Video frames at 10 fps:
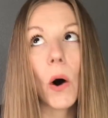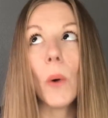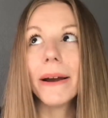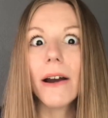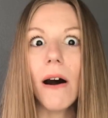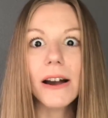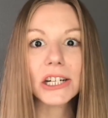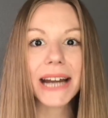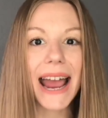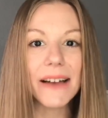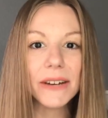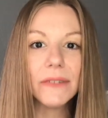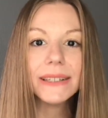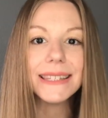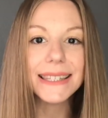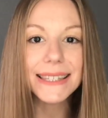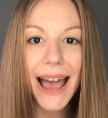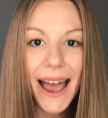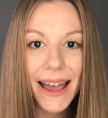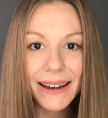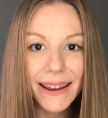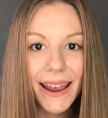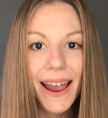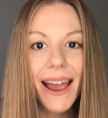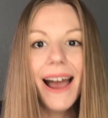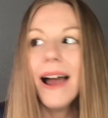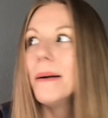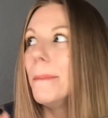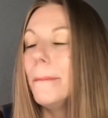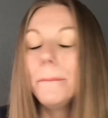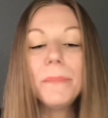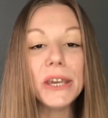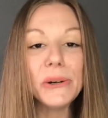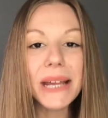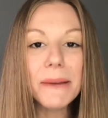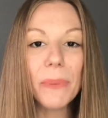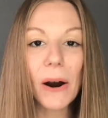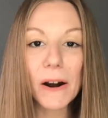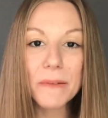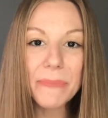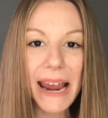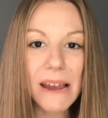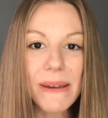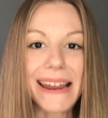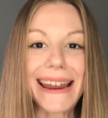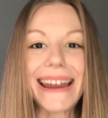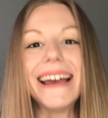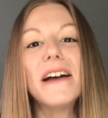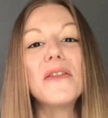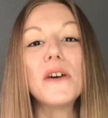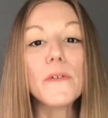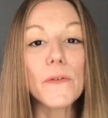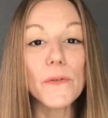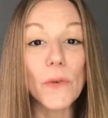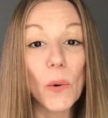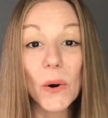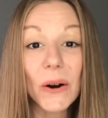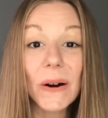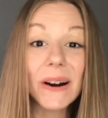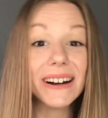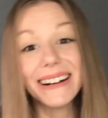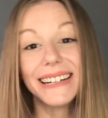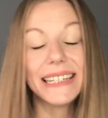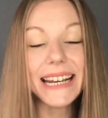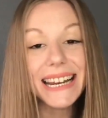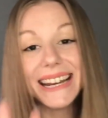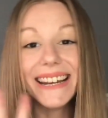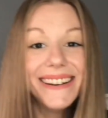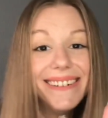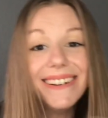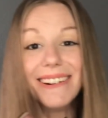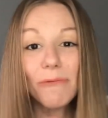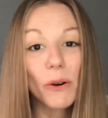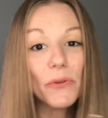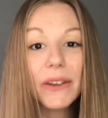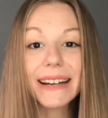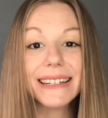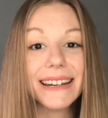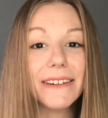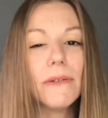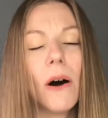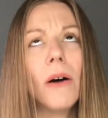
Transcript: Oh my gosh, and I haven't even said Beauty Bar Baby, the 4D reflective.